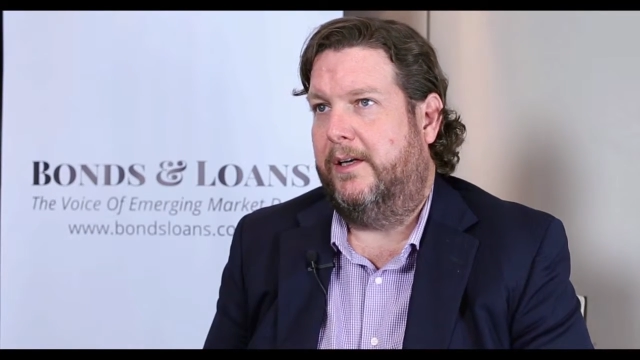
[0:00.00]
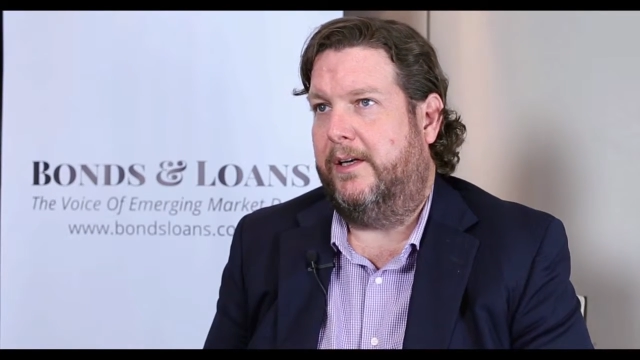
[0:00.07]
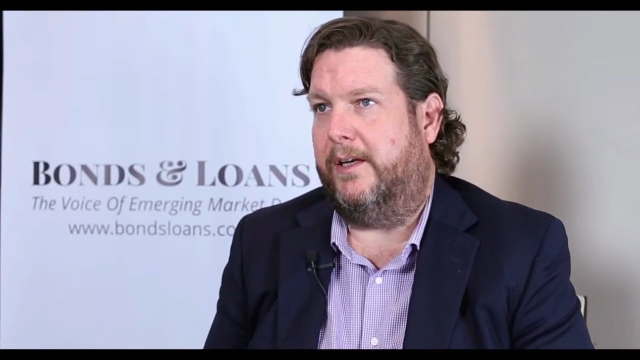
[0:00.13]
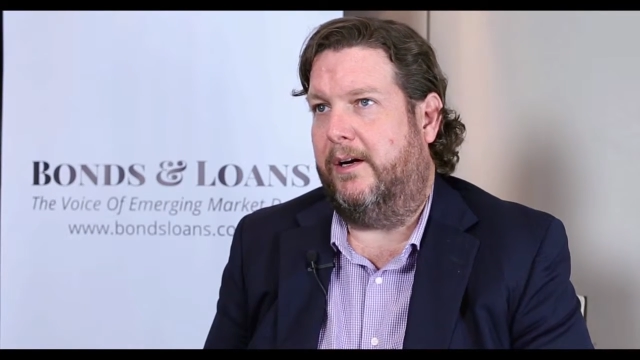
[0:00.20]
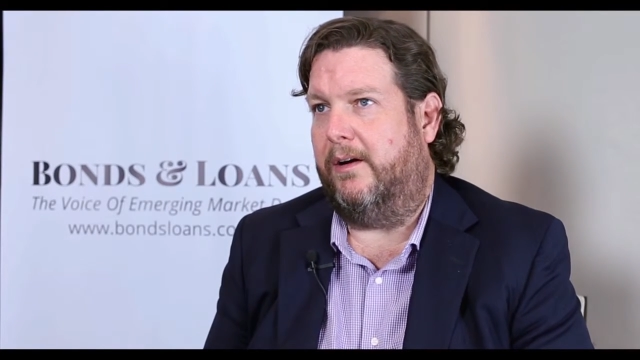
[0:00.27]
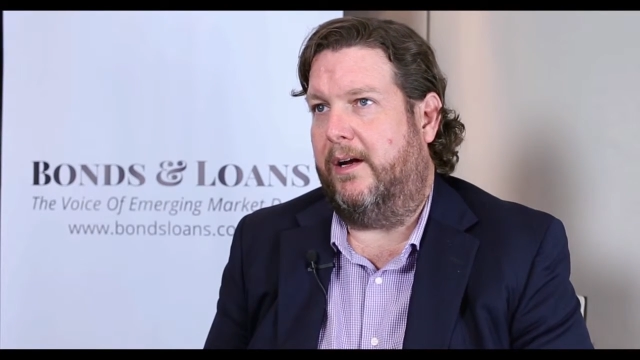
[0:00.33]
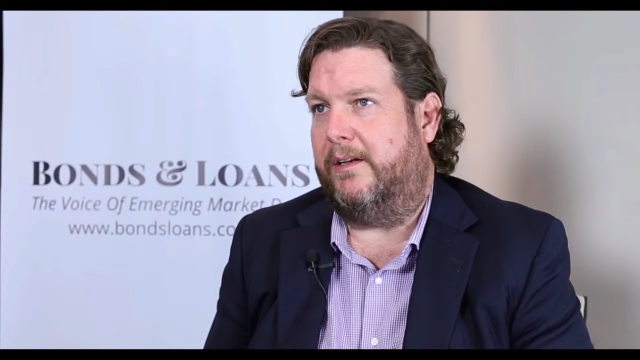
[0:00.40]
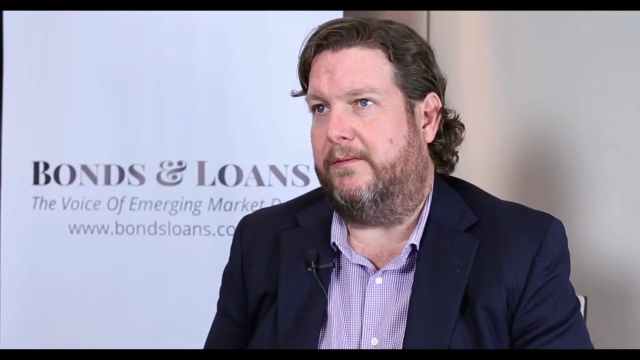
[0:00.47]

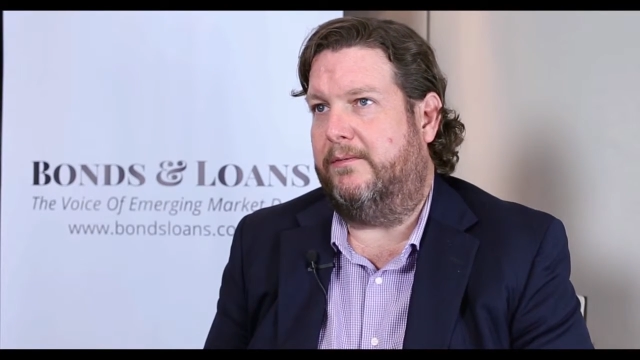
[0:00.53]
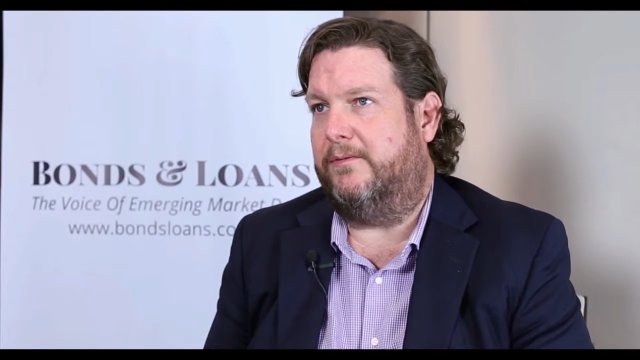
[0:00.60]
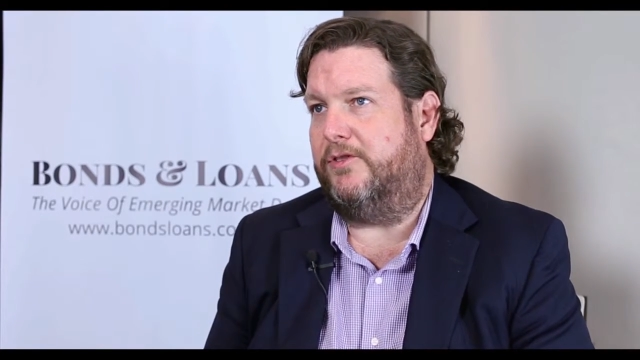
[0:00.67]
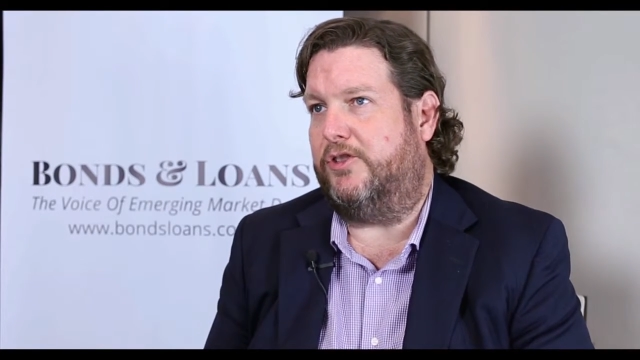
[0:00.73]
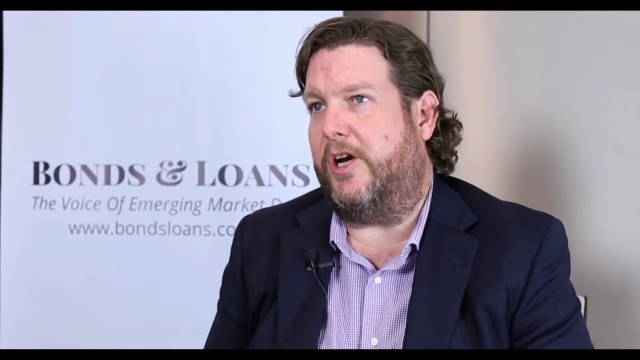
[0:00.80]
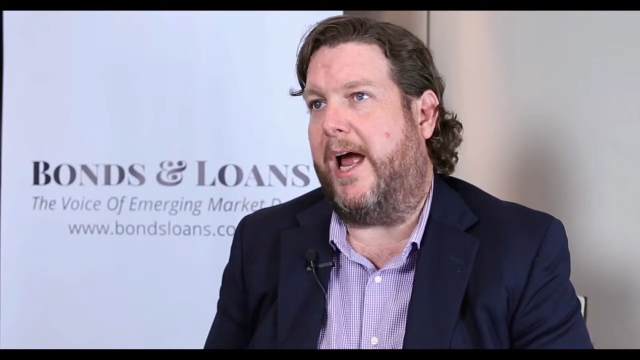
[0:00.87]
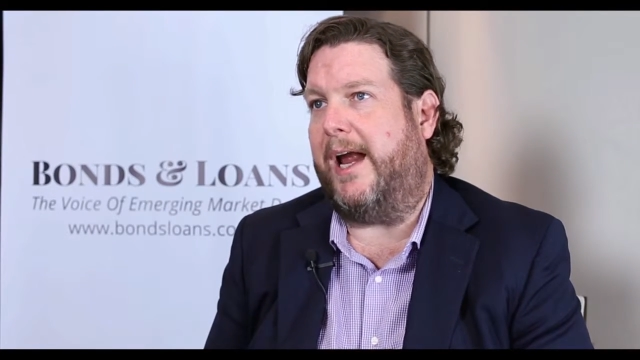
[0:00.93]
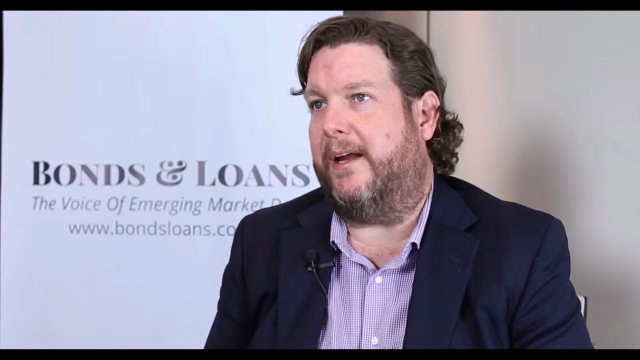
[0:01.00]
a
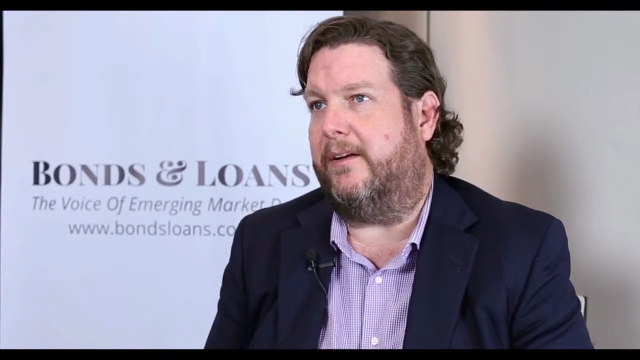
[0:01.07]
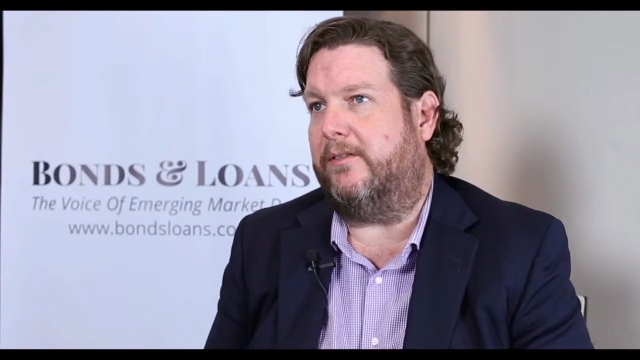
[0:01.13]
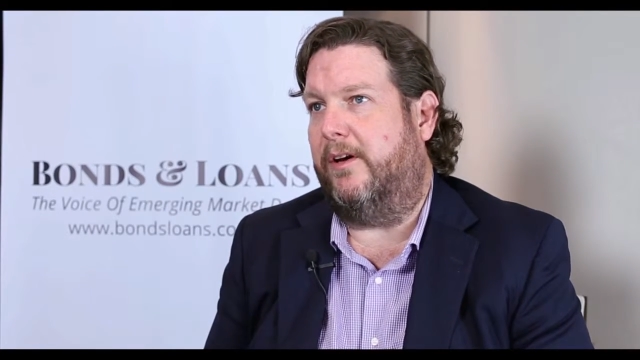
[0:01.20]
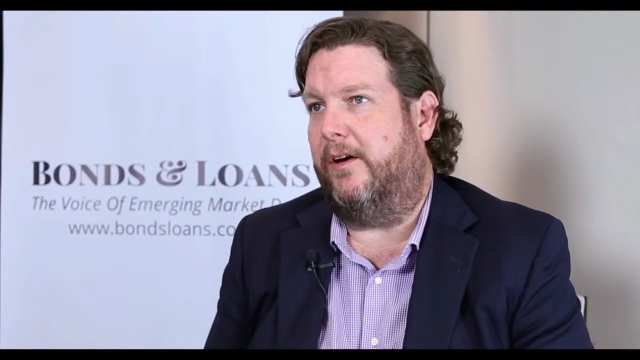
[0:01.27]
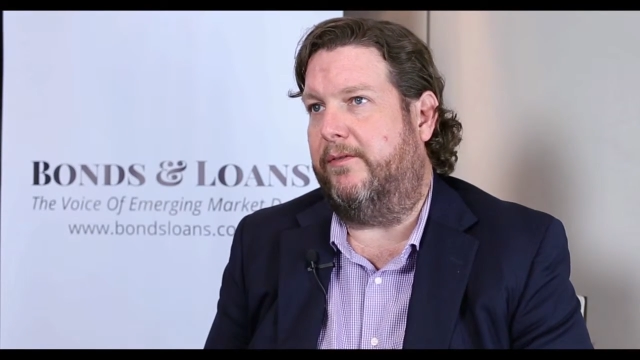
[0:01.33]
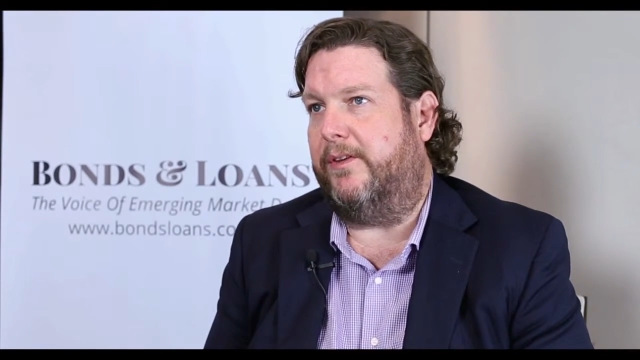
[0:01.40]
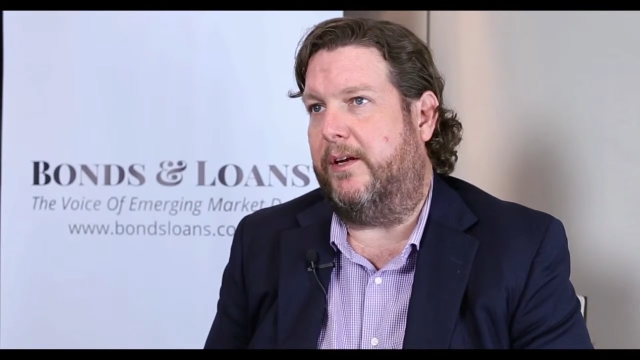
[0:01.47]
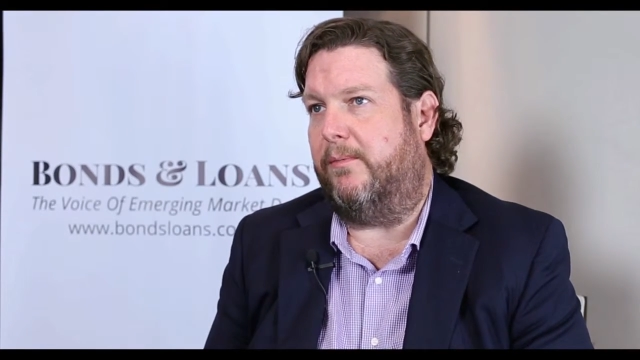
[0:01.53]
giant
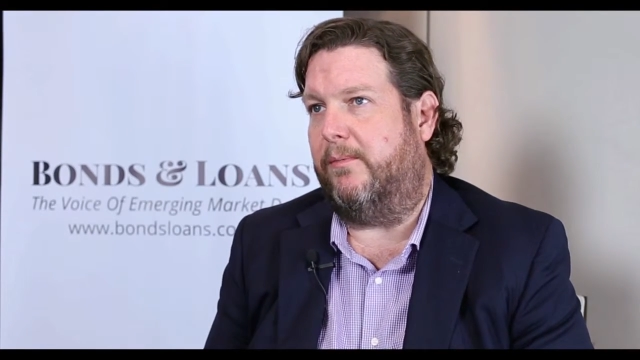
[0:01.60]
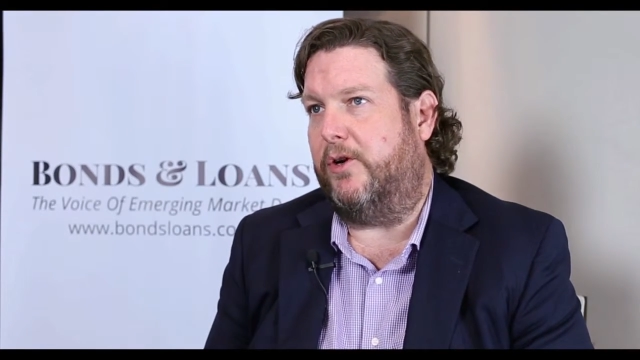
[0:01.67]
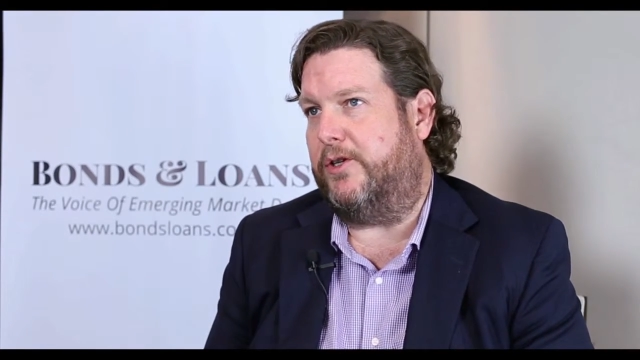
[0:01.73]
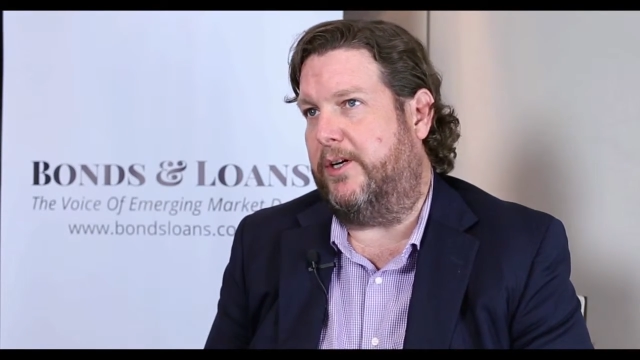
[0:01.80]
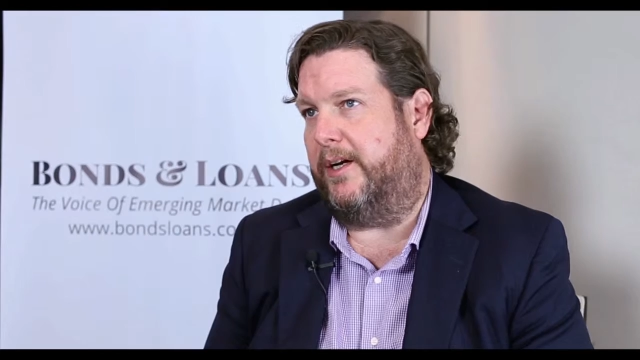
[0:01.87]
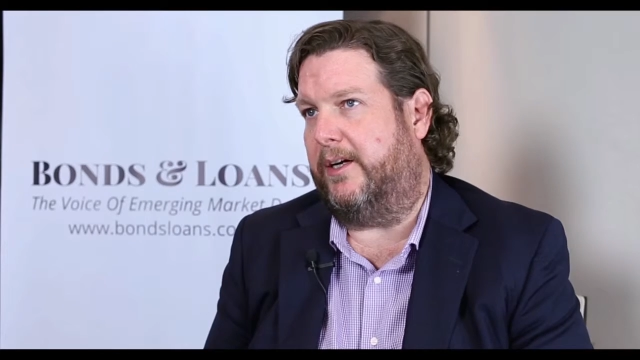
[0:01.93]
of the emerging